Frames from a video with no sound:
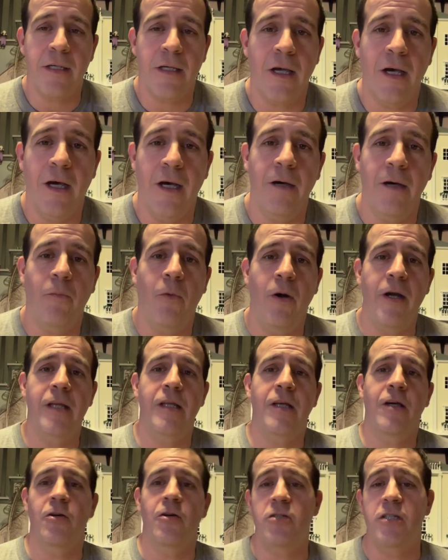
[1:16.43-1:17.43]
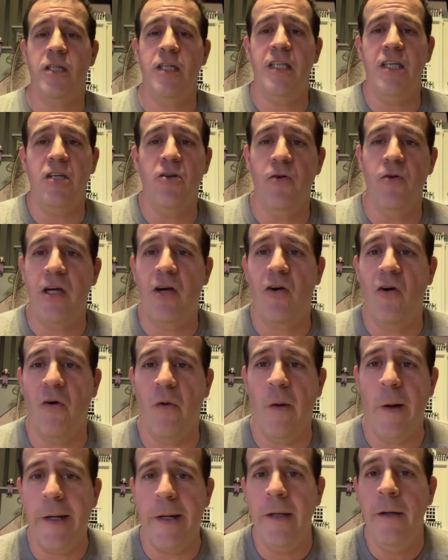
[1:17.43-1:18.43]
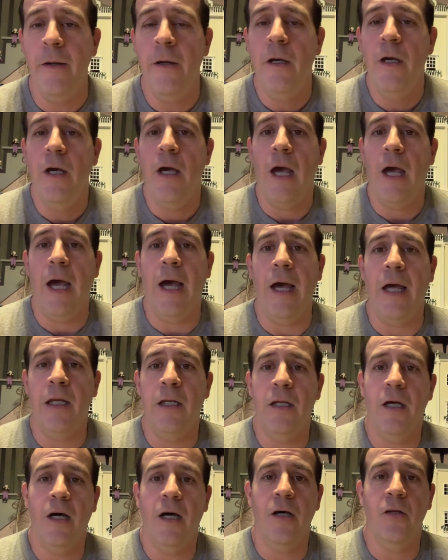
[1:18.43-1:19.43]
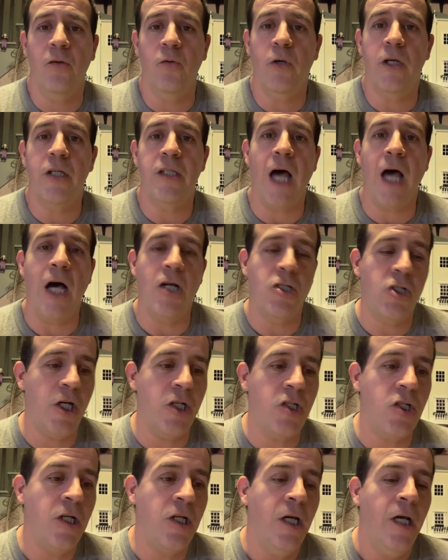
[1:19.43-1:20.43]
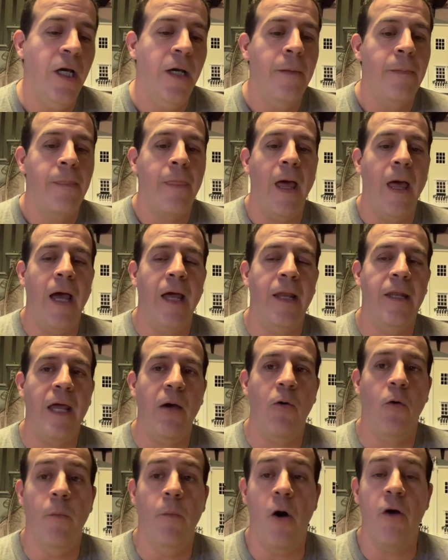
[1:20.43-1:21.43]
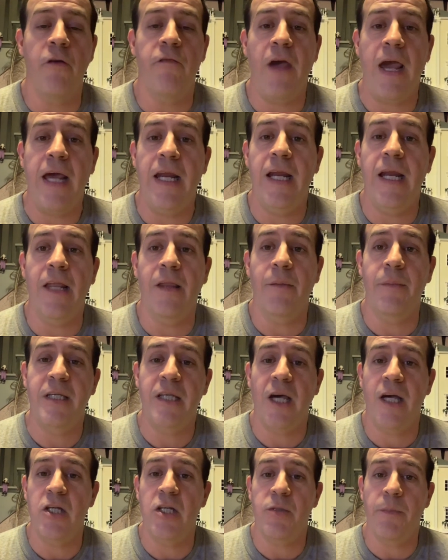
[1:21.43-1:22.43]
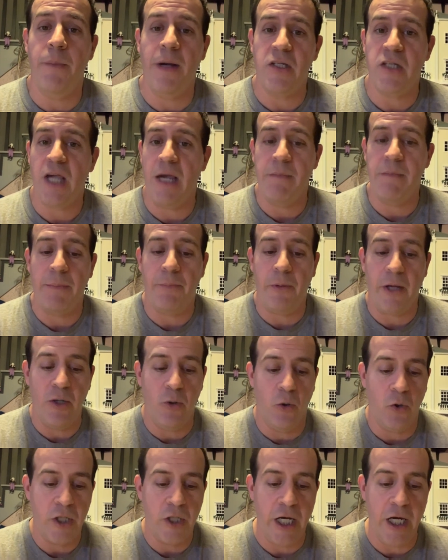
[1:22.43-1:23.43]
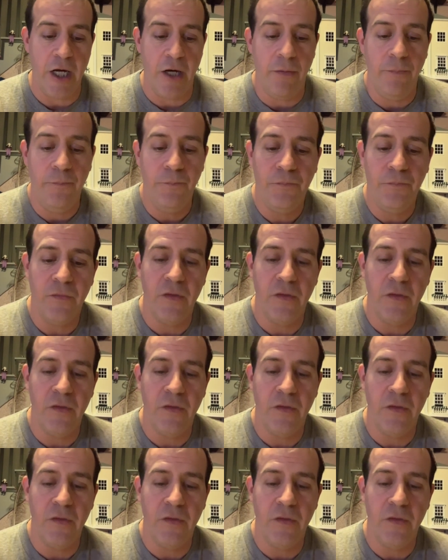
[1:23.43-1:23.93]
wanted to go see the unicorn and Luka Doncic, and they were motivated. And let me tell you, it's the best game they played all year.